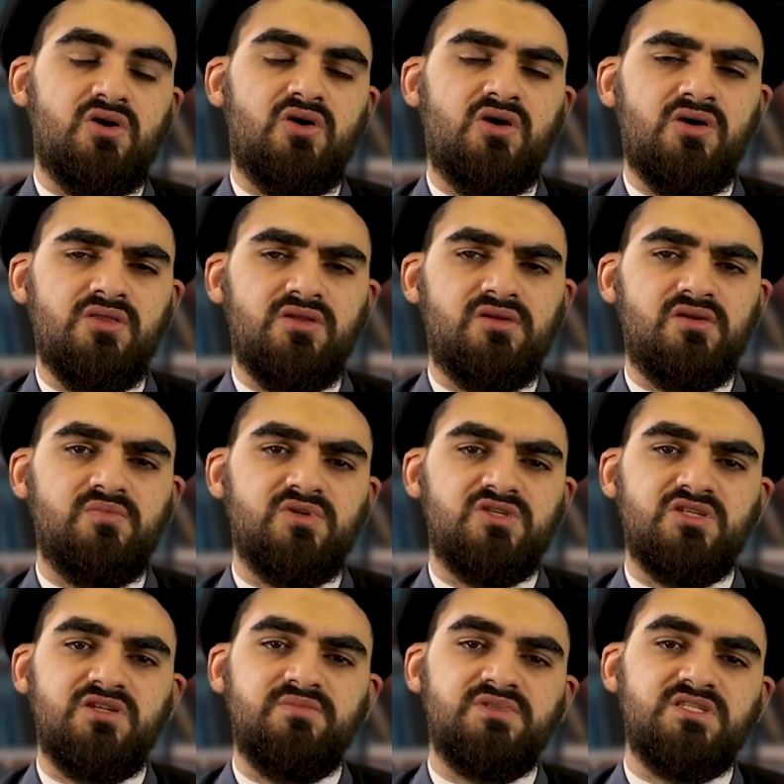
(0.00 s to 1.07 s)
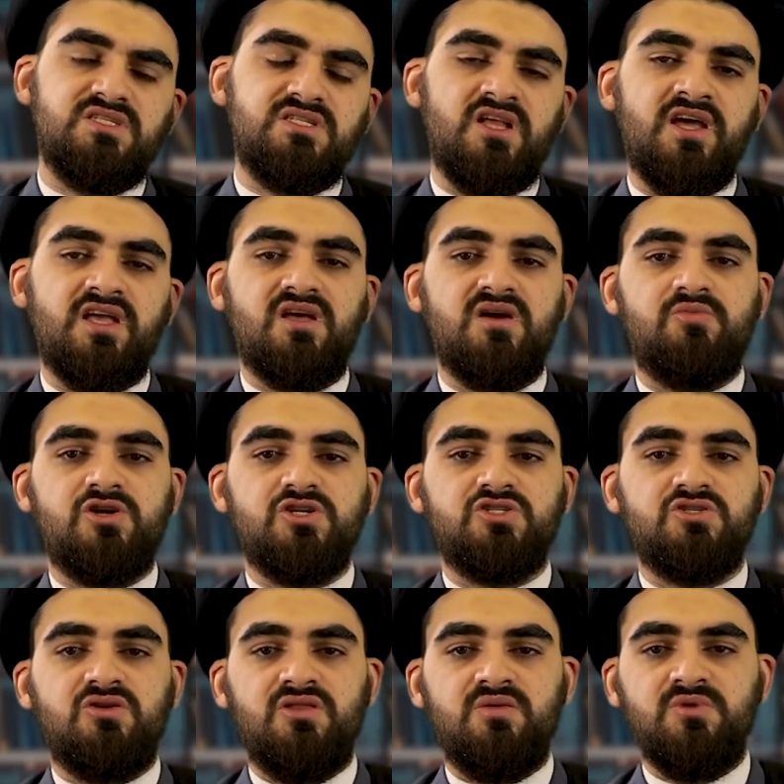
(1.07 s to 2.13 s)
on the non-Muslims is like
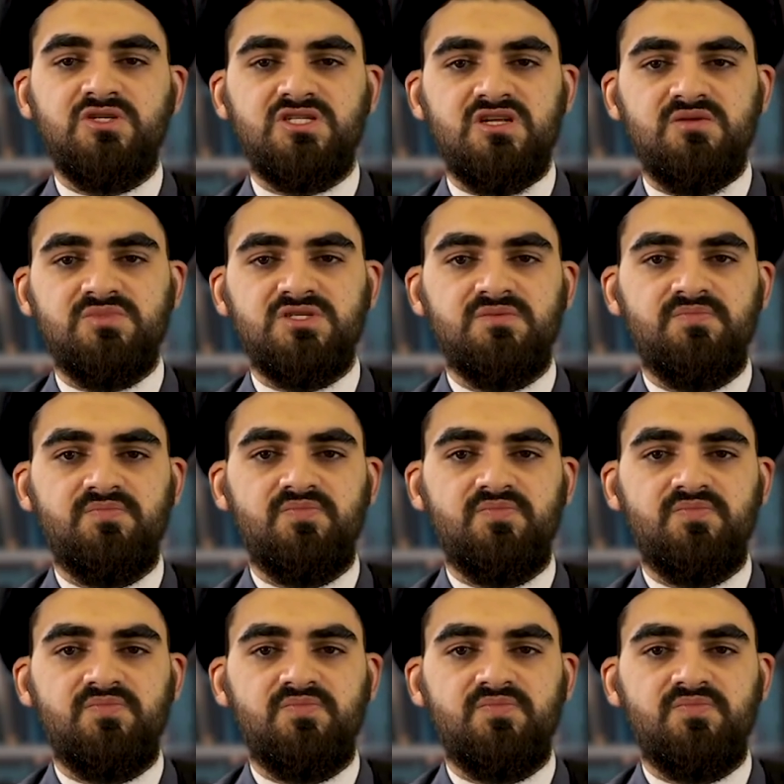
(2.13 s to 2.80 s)
oppression on the Muslims.